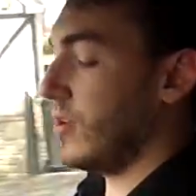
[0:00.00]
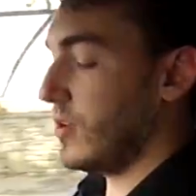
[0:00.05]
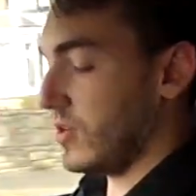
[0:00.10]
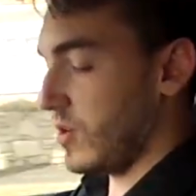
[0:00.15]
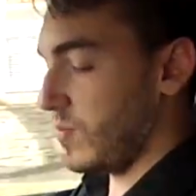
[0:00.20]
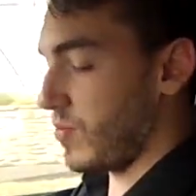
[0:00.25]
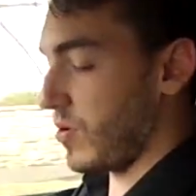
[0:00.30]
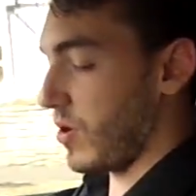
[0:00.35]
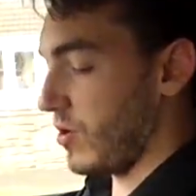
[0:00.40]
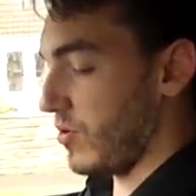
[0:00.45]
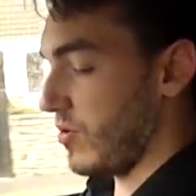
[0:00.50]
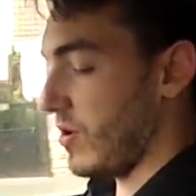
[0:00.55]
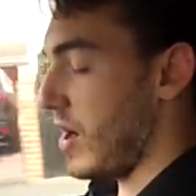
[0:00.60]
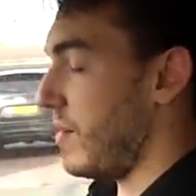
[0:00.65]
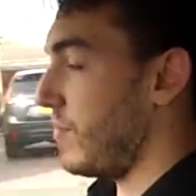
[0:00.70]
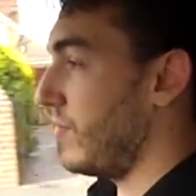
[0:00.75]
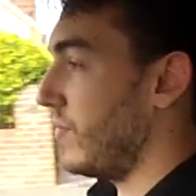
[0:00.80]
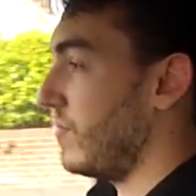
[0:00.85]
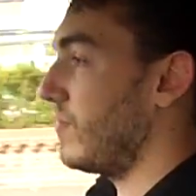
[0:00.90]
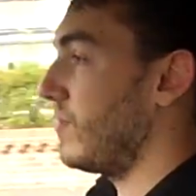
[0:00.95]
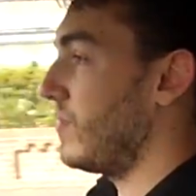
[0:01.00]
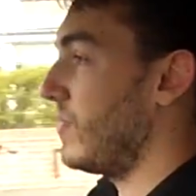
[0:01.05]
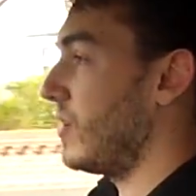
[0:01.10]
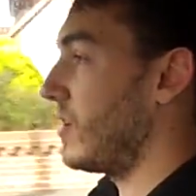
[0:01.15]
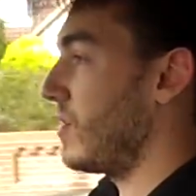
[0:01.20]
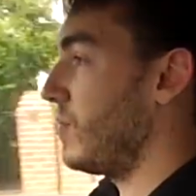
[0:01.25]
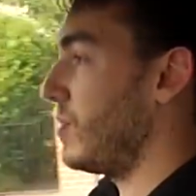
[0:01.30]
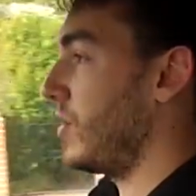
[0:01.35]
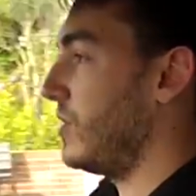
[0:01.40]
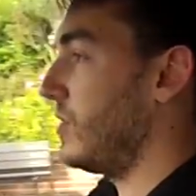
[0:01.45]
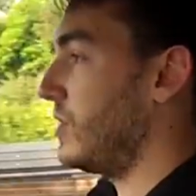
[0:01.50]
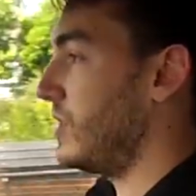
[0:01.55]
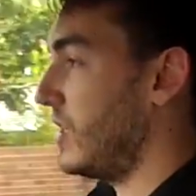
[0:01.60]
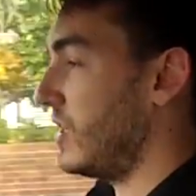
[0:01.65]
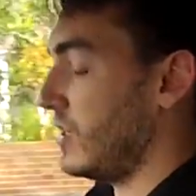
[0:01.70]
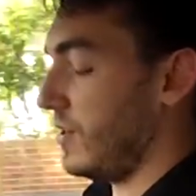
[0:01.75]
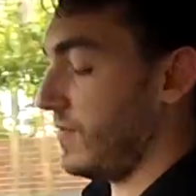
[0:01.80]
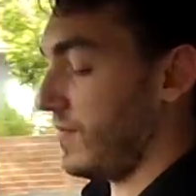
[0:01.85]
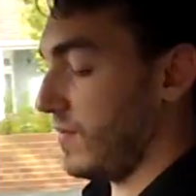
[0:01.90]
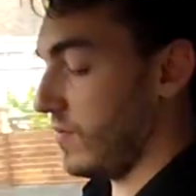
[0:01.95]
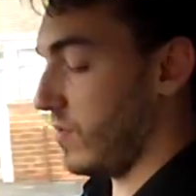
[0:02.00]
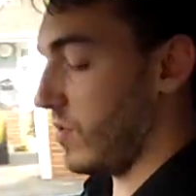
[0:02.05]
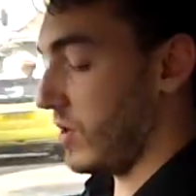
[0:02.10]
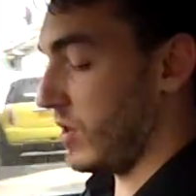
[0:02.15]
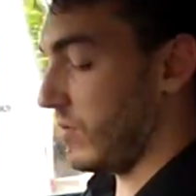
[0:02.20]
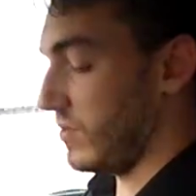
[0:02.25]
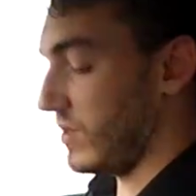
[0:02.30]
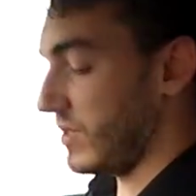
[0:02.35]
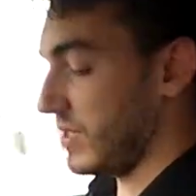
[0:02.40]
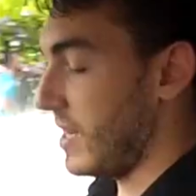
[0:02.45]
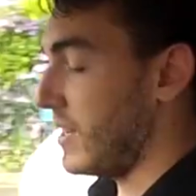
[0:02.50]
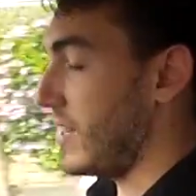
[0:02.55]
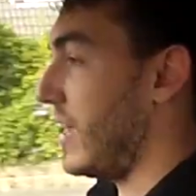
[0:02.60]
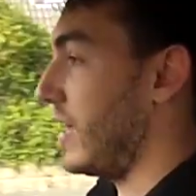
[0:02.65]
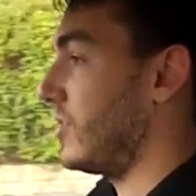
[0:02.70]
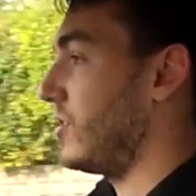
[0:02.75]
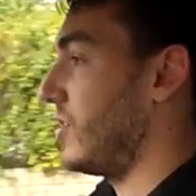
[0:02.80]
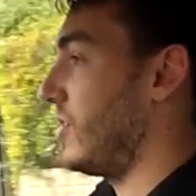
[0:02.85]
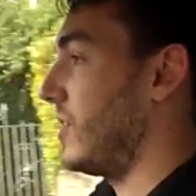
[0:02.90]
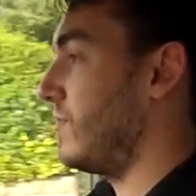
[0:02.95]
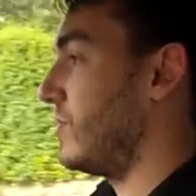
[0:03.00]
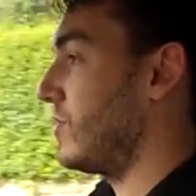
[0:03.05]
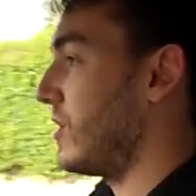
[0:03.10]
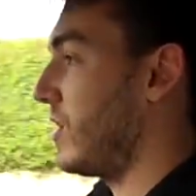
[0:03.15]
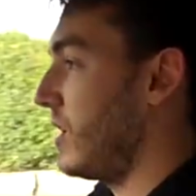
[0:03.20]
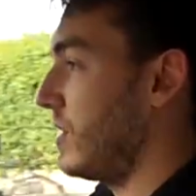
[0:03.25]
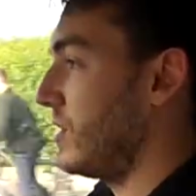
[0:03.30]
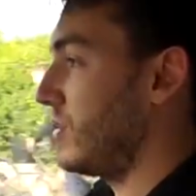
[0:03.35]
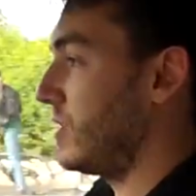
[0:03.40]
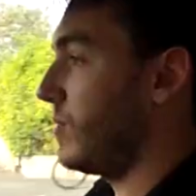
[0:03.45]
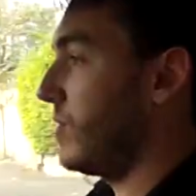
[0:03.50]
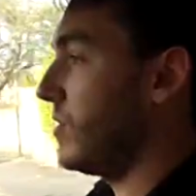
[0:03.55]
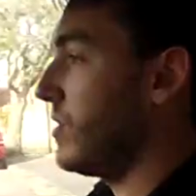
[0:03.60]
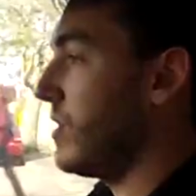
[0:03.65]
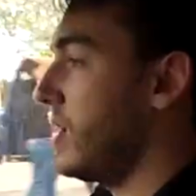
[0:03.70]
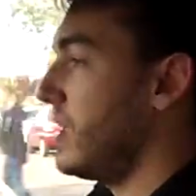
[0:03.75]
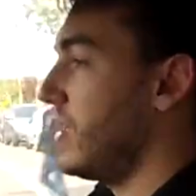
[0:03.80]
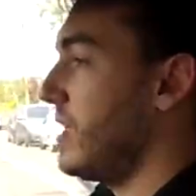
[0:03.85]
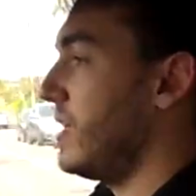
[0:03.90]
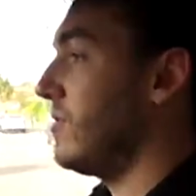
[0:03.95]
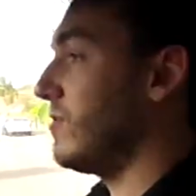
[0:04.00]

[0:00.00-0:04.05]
You program the computer. You've even got hill descent, actually, I've just glanced upon.